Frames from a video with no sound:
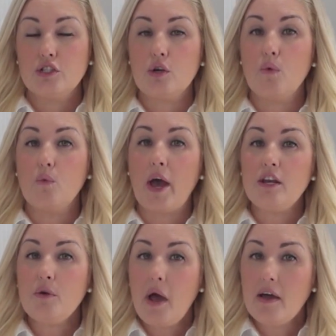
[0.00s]
So
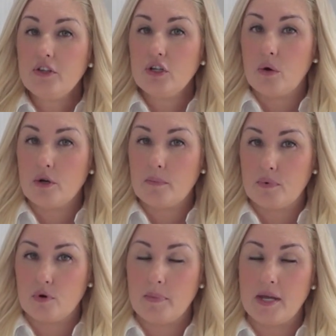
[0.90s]
when you have to go to
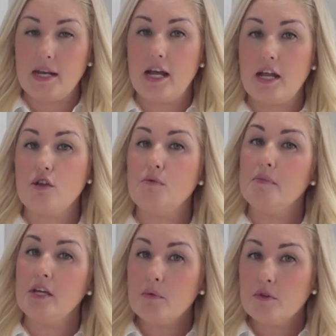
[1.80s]
probate and you
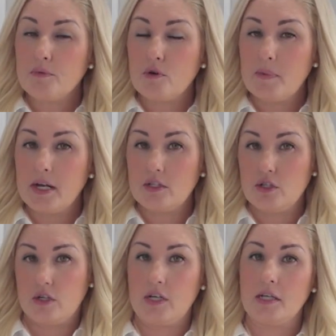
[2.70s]
meet with probate
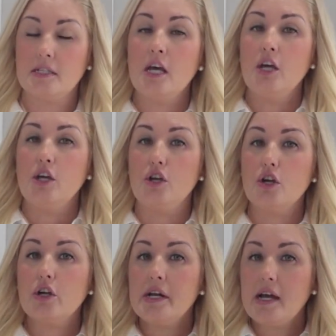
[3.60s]
attorneys,
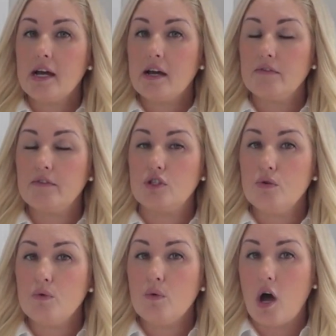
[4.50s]
you're going to have
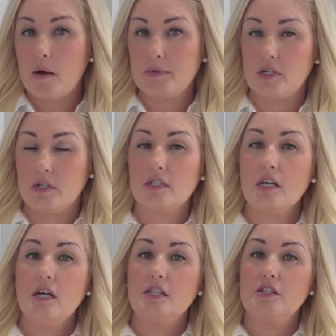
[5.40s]
2
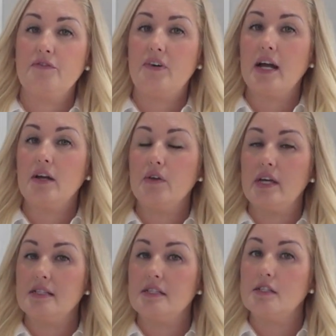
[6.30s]
options: to file
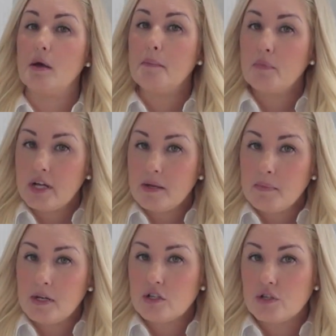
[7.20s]
a summary
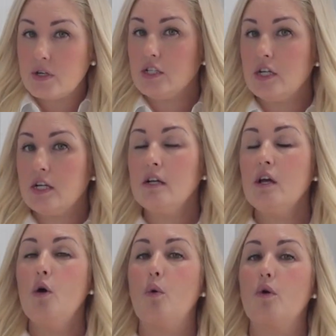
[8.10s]
administration
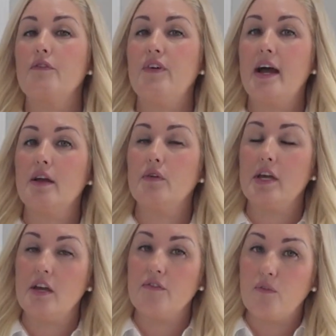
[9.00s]
or file
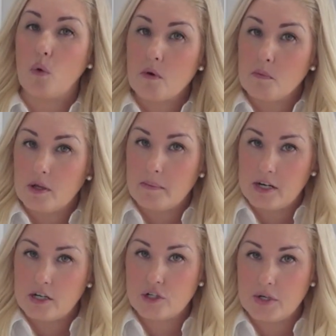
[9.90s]
a formal
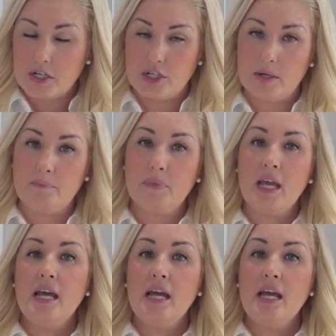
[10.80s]
administration.